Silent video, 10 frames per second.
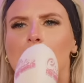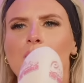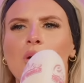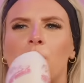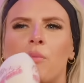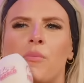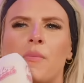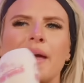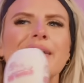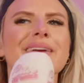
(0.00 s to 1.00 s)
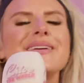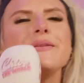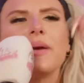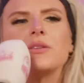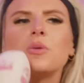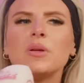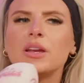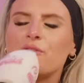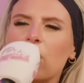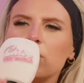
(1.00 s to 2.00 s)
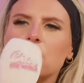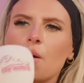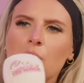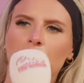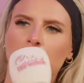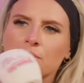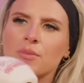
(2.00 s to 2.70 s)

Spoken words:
Well, maybe. It's probably in a photo album.